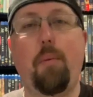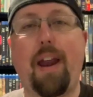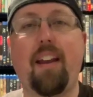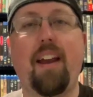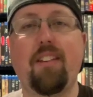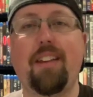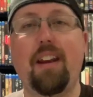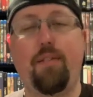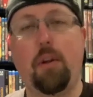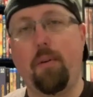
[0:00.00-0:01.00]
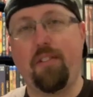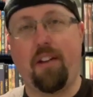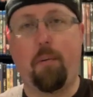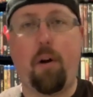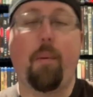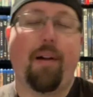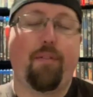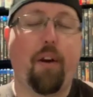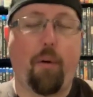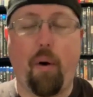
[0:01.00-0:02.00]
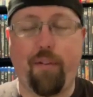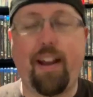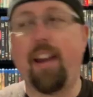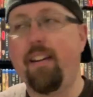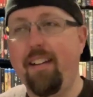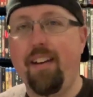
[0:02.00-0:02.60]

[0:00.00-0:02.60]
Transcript: recognize it if you was on a wall. Well, if you're a horror fan.